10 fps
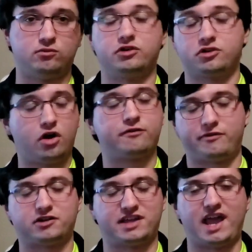Well, you're going for
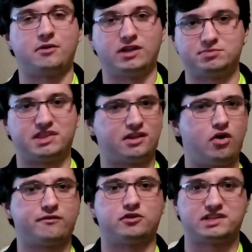Verite anyways, but then
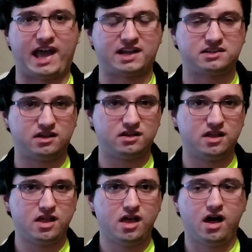going for Dagda.
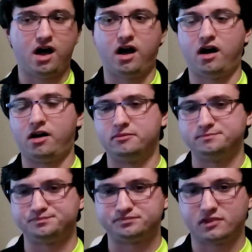
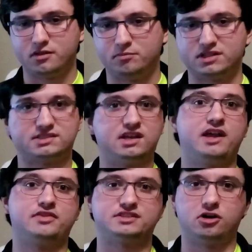But
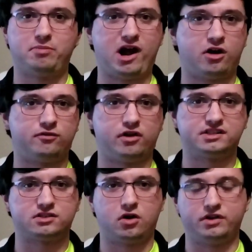Scythe is so powerful on
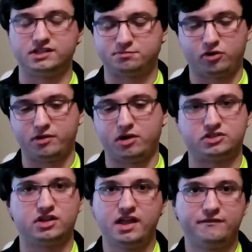his own. He's pretty
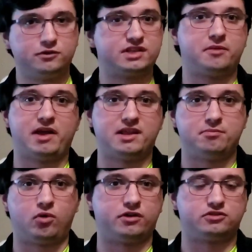much, if you set up any
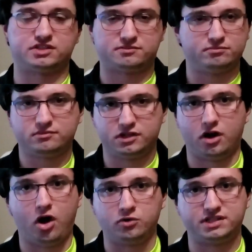board, you're just, you
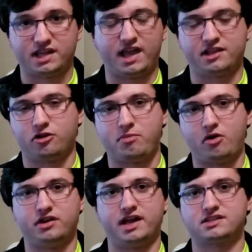know, OTKing your
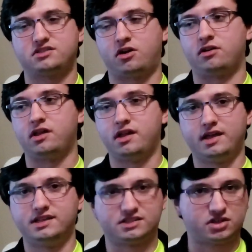opponent next turn.
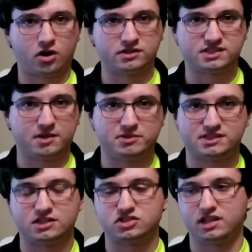He's a turn skip,
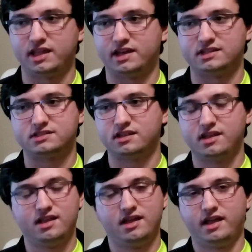essentially, and
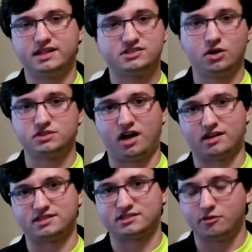it's so
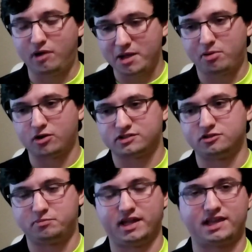toxic. So my
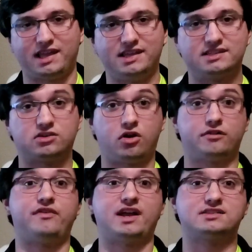personal pick is
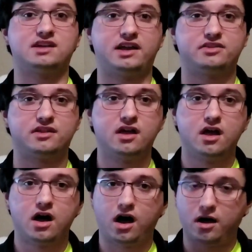Artifact Scythe.
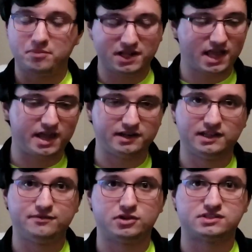But again,
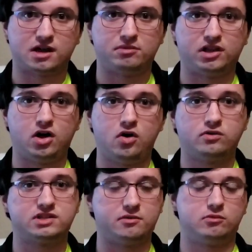leave yours down
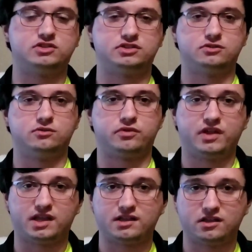below. Tell me what you
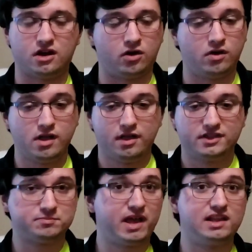think. You know,
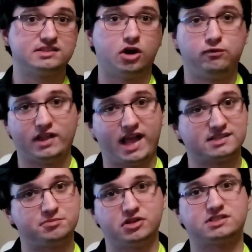This ban list hopefully
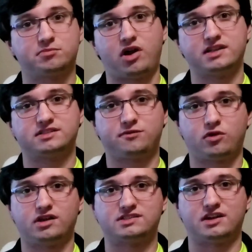has some good surprises
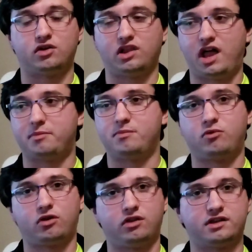for us. I know a lot of
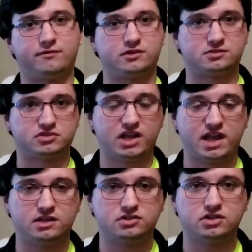people are looking for some
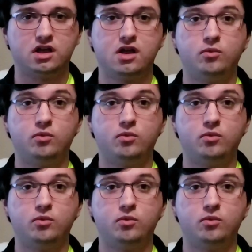change.